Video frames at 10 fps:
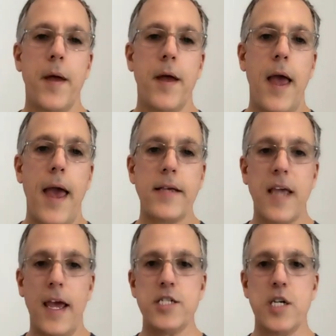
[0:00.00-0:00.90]
as
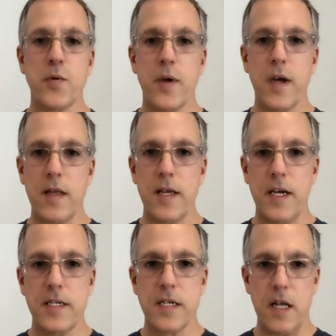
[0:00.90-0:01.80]
agents, we get
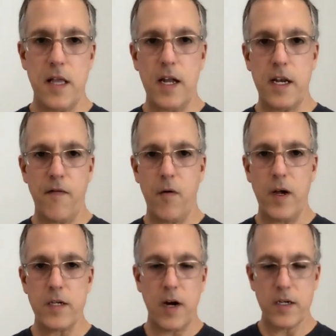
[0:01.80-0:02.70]
leads a lot of different
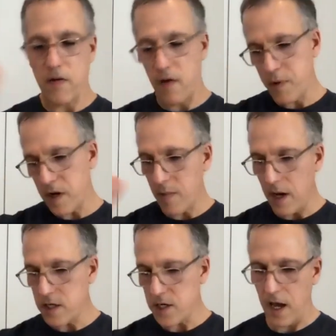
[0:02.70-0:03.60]
ways, right? So if I put on my
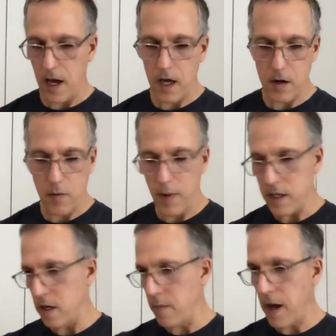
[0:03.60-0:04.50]
agent hat or my
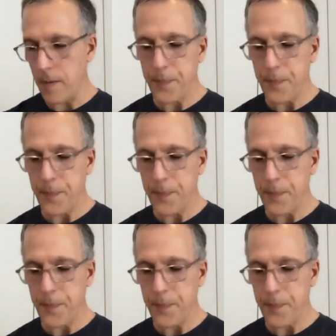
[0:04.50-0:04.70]
team hat,